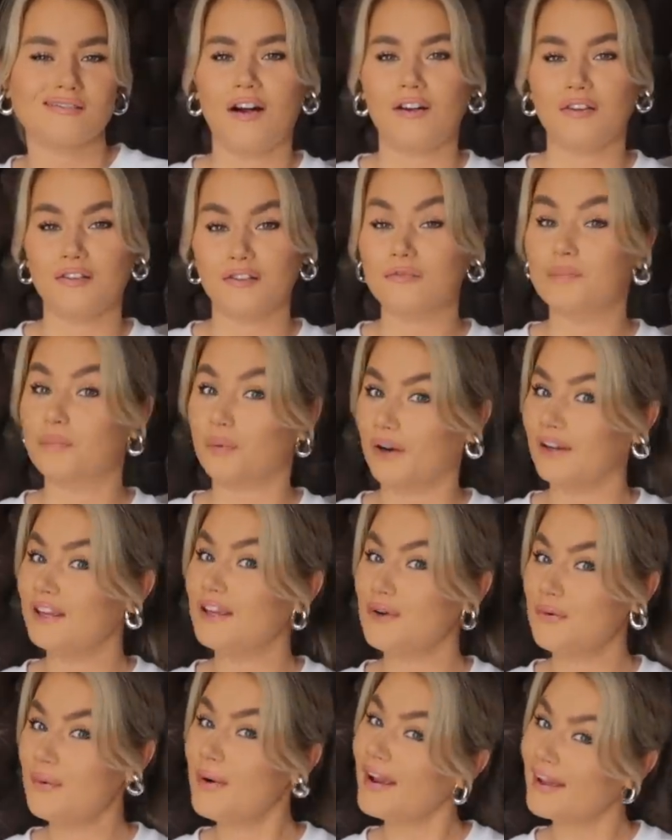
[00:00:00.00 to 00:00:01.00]
I'll bring
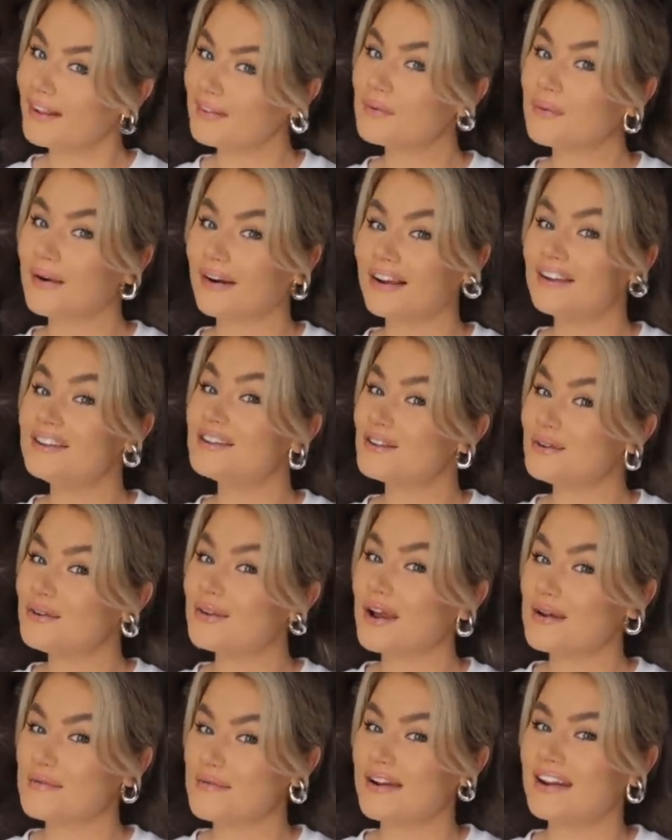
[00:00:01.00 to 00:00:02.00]
you with when I do
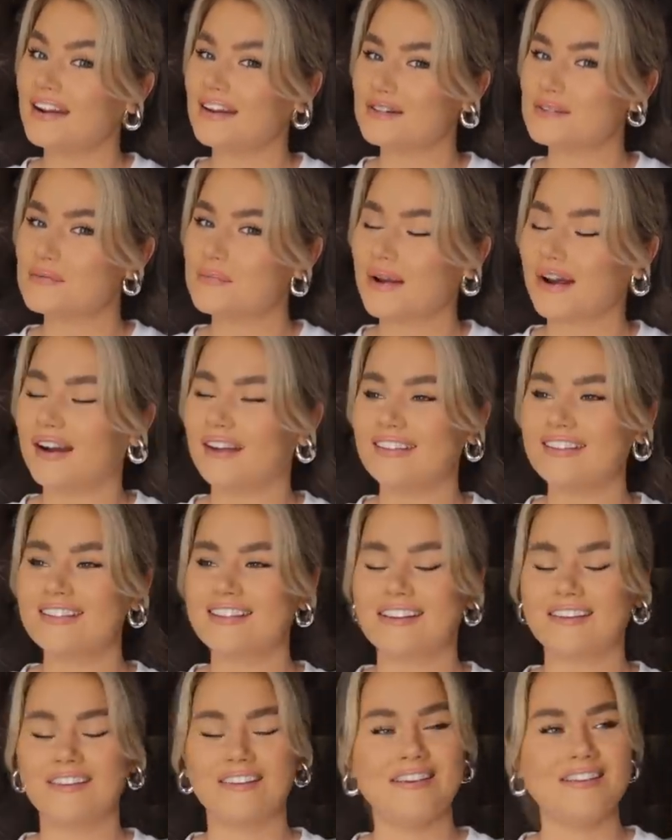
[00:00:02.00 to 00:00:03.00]
get my ears
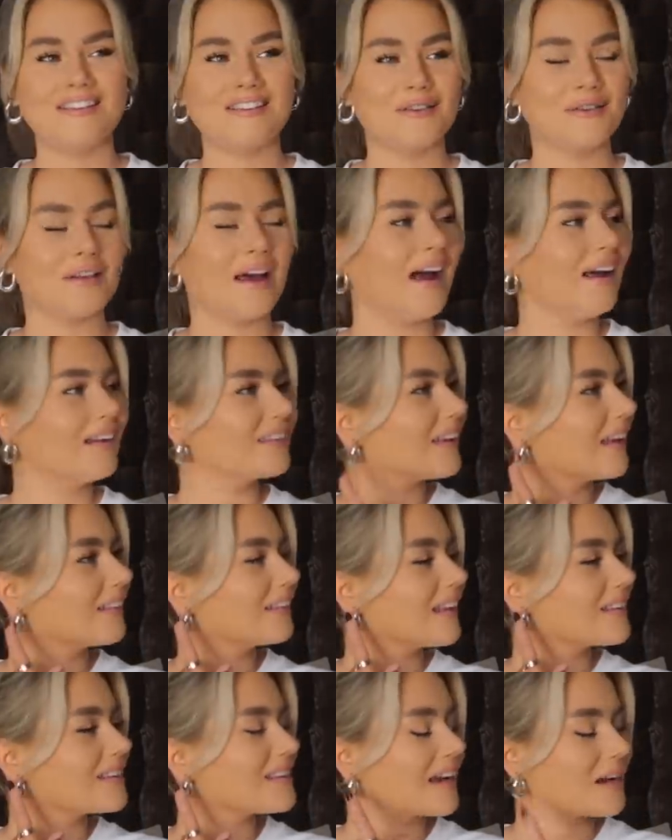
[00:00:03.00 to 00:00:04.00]
pierced. I'm gonna do that, get
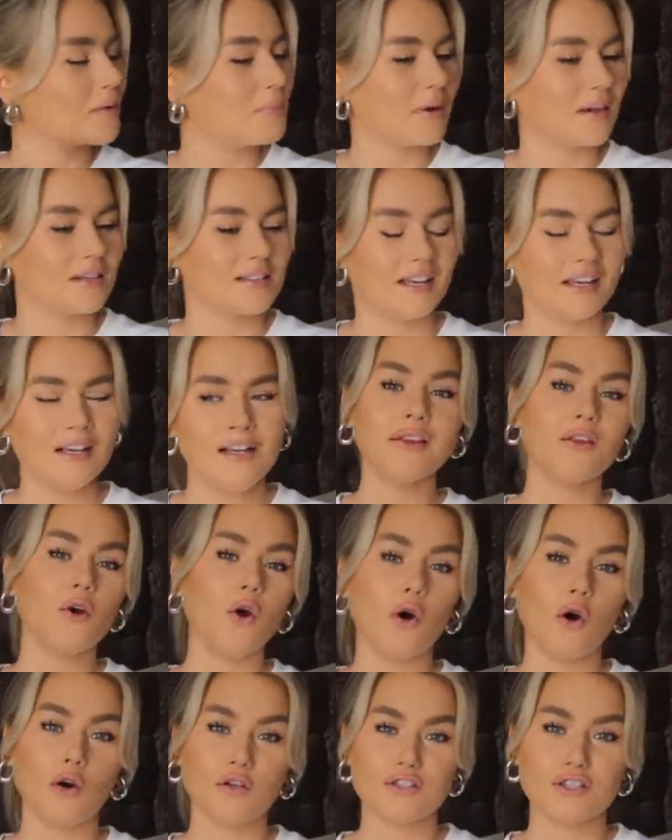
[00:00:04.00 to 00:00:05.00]
that second piercing. I
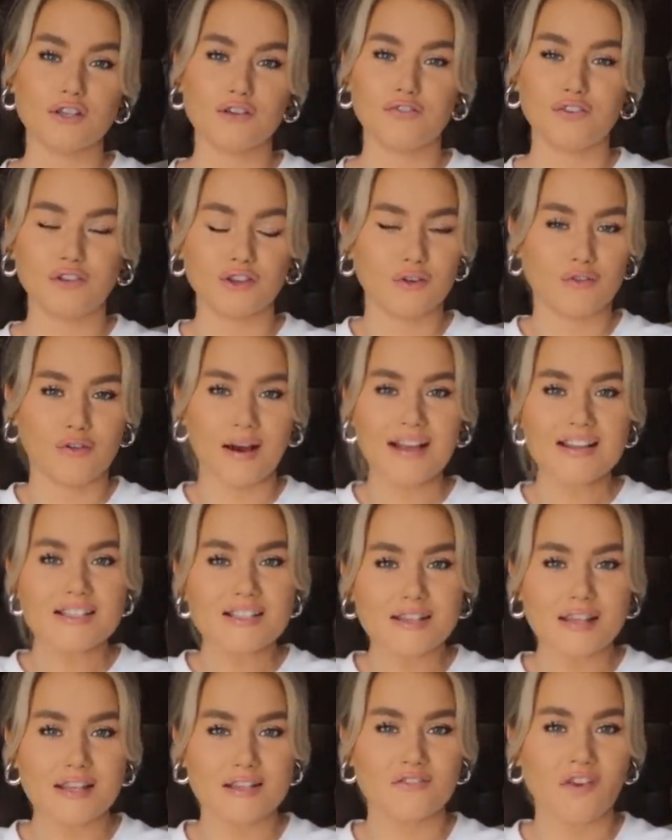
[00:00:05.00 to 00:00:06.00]
thought for the
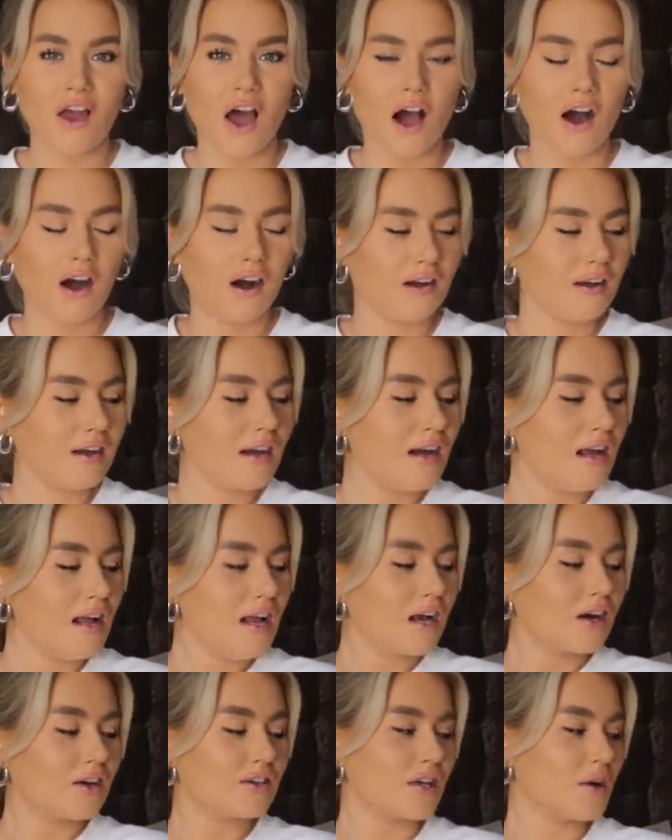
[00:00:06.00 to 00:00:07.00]
rest of this vlog,
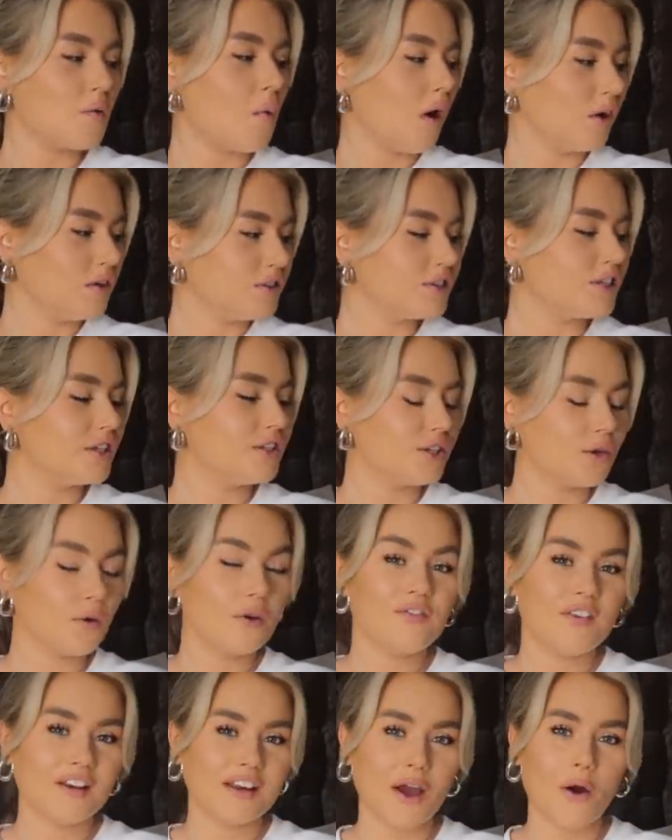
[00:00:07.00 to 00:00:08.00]
because I wanted to do
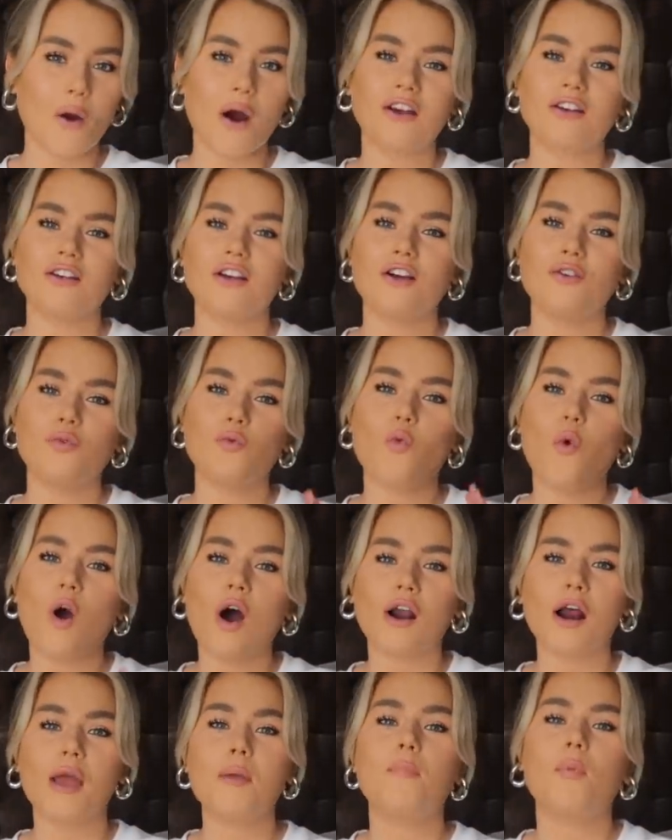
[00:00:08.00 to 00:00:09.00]
a video on
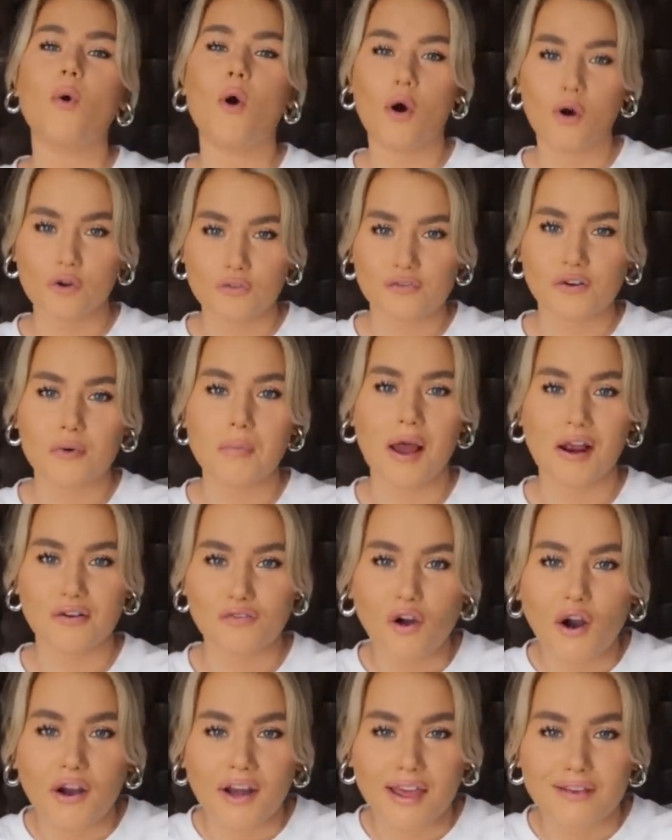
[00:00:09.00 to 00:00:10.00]
what I bought for Black
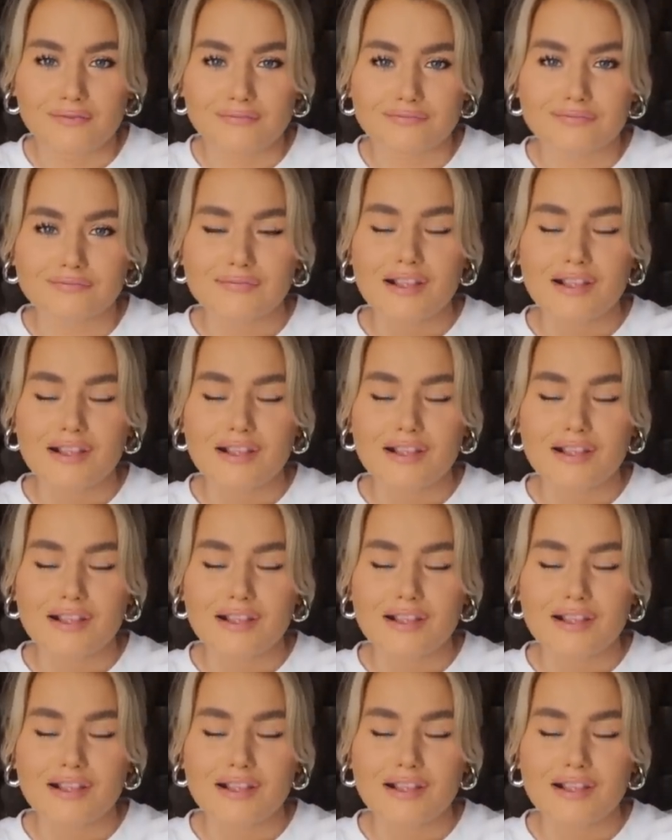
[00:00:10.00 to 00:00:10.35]
Friday.